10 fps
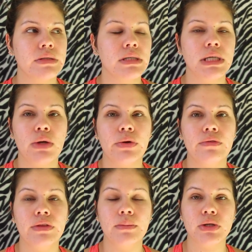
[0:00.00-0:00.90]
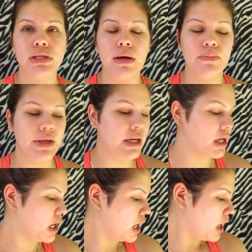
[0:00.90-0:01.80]
get rid of them or something.
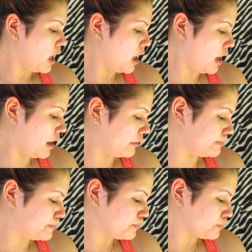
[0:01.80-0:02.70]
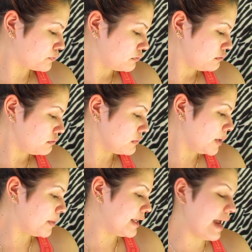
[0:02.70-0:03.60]

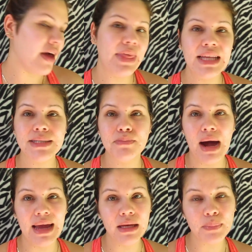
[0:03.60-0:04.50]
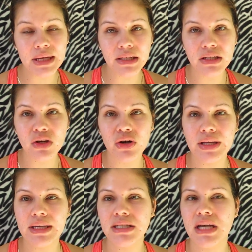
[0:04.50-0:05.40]
But yeah, that's my opinion on
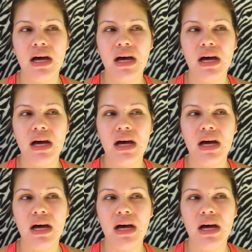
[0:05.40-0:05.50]
it.